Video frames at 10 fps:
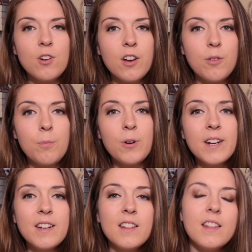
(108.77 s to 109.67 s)
author
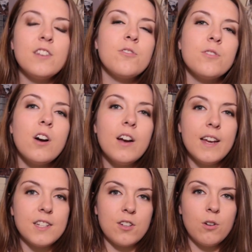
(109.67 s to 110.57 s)
branding, then you're not
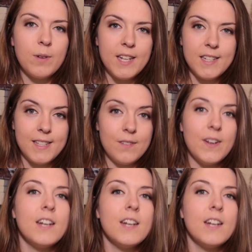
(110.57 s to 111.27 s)
as cohesive.